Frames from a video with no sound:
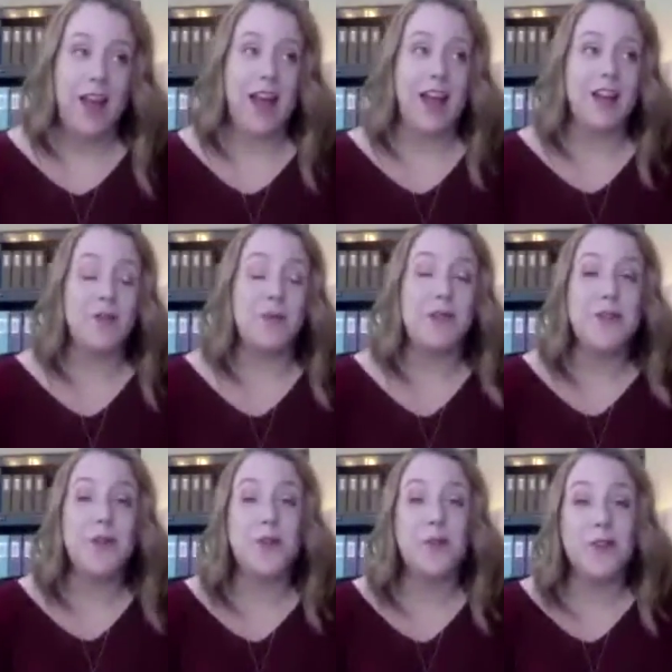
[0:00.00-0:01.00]
And when
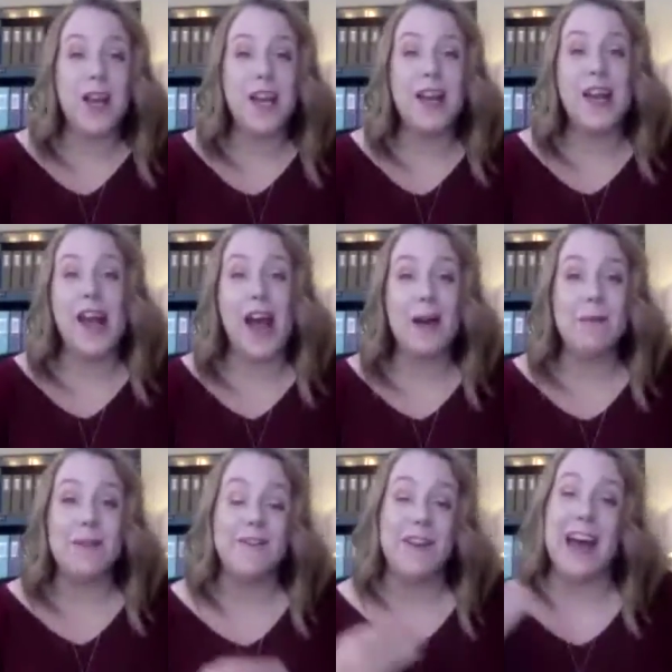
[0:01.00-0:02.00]
you create a
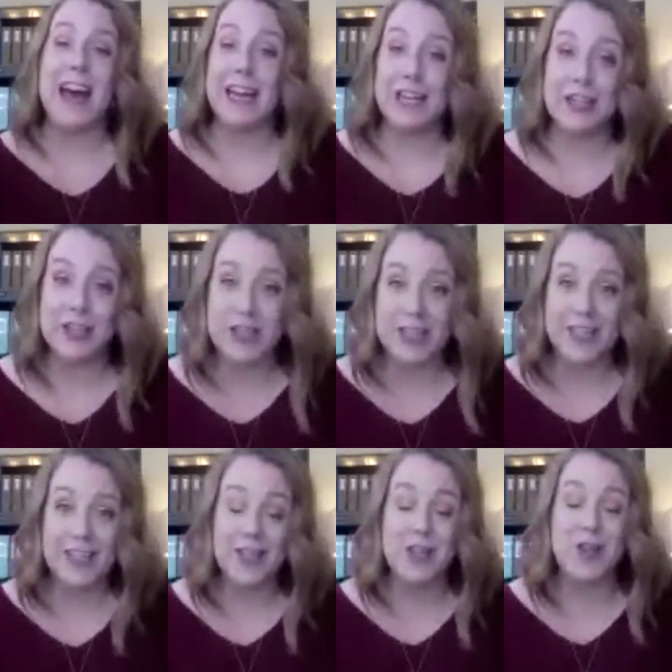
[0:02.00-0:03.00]
habit of
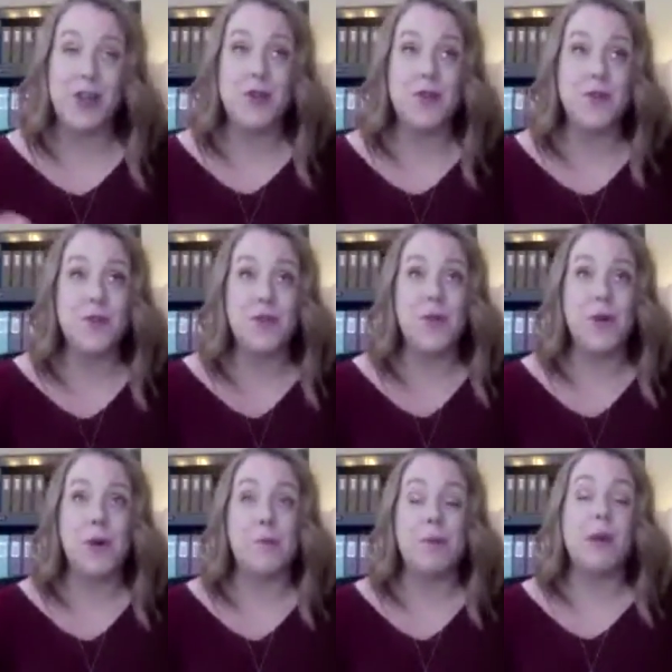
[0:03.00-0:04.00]
action, you
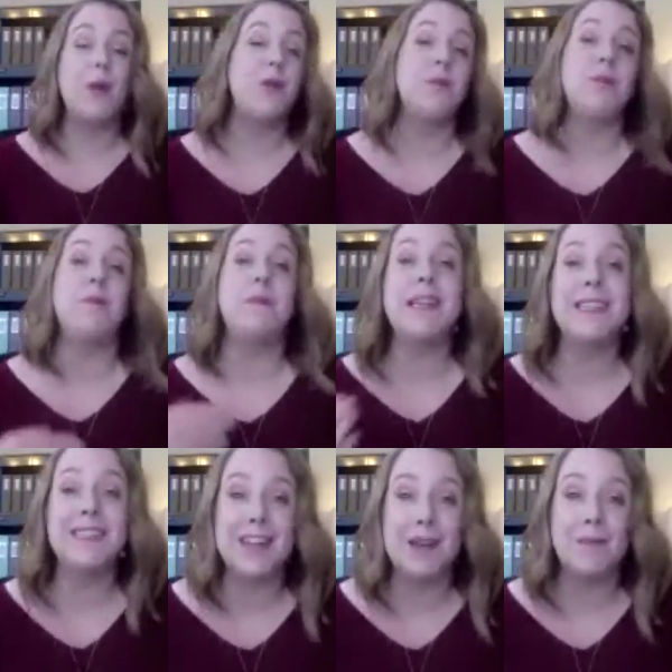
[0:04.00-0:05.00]
build
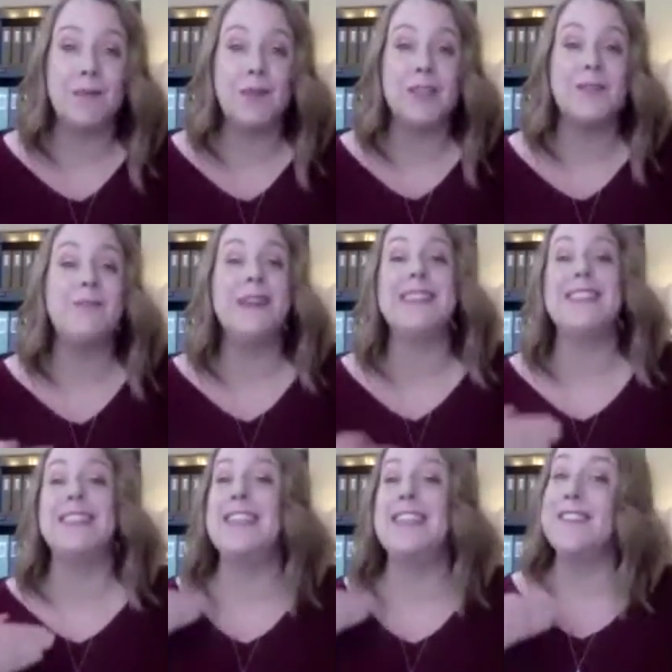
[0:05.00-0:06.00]
momentum, which makes
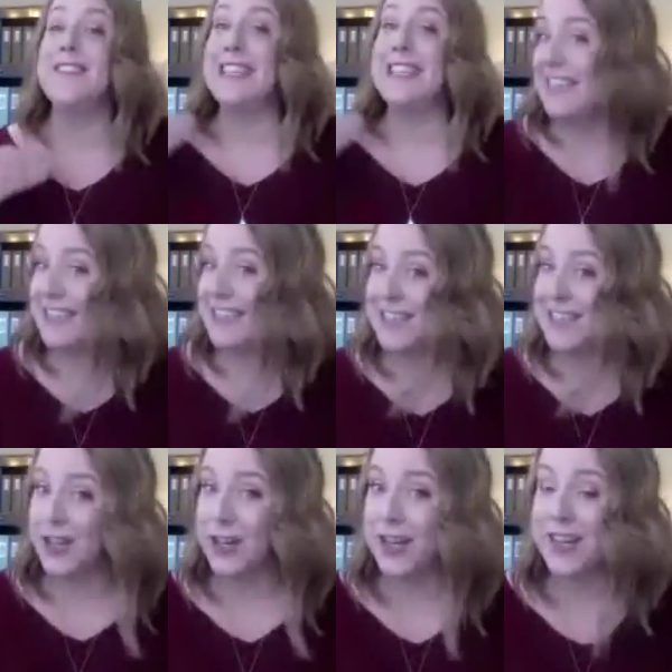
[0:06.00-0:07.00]
it even
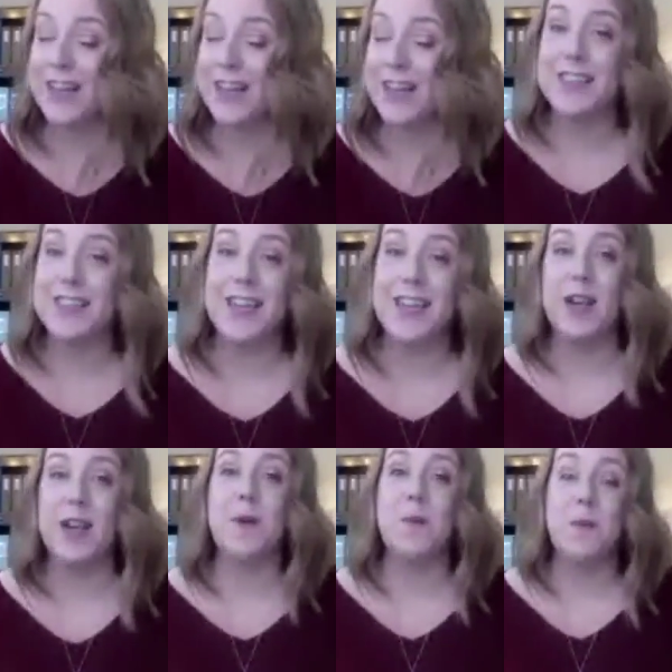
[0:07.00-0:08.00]
easier to
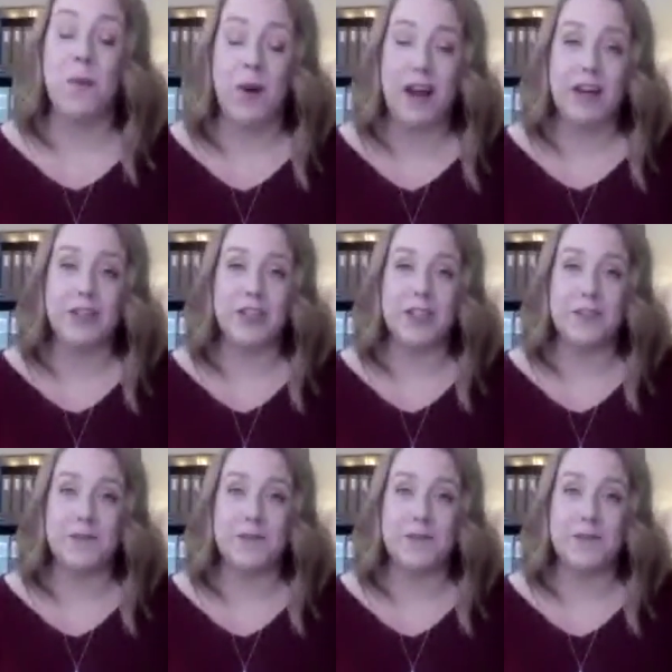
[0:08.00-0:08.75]
take more action.